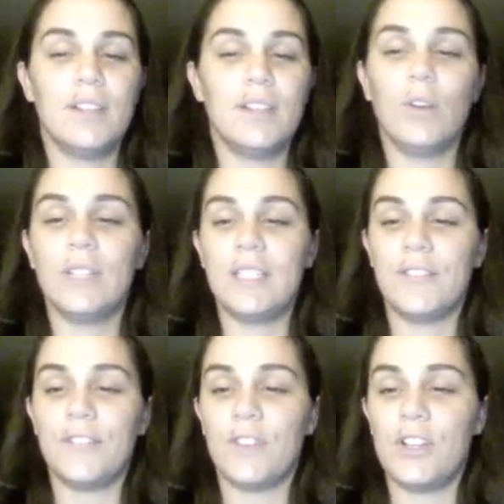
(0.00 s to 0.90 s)
only
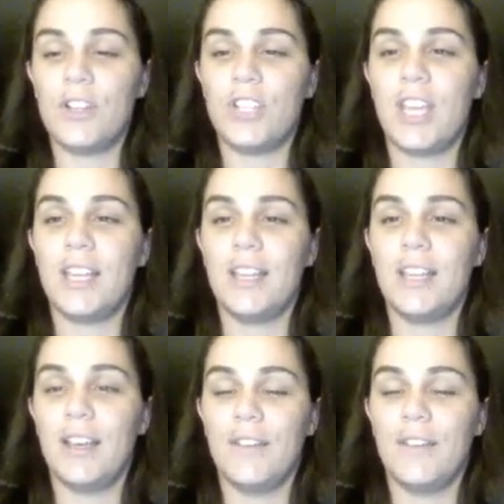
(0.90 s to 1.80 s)
differentiate
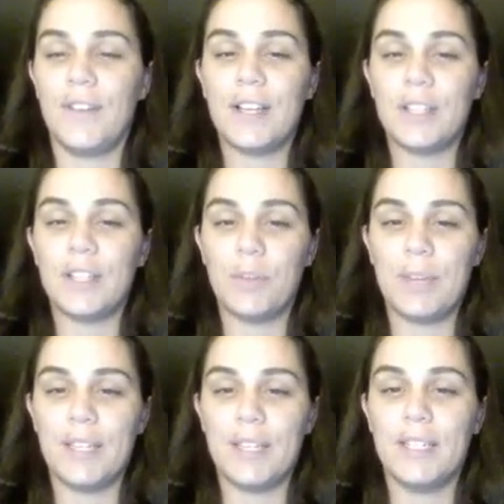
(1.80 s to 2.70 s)
very little
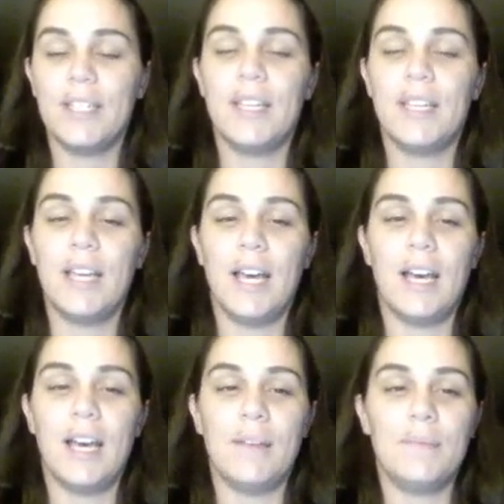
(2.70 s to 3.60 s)
bit.
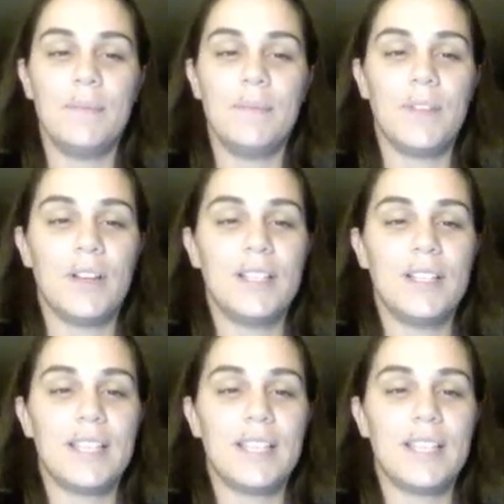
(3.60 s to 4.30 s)
There is